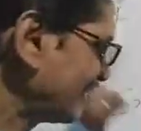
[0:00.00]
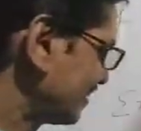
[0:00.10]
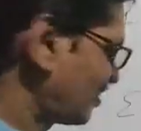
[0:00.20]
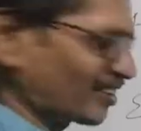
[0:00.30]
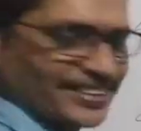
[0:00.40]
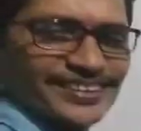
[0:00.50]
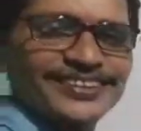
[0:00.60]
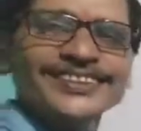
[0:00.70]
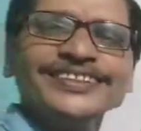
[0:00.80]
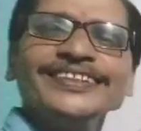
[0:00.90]
instructions
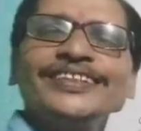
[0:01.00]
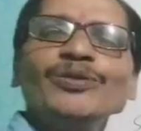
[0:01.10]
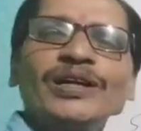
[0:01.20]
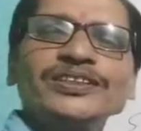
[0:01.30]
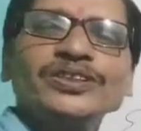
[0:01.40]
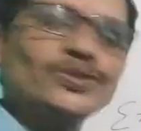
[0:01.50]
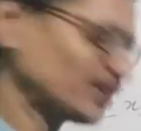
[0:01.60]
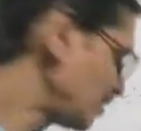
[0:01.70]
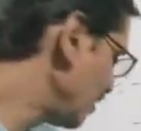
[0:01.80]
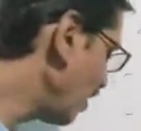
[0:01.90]
you understand.
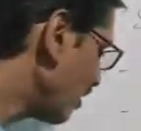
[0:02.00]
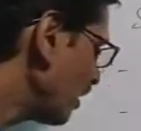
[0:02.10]
Here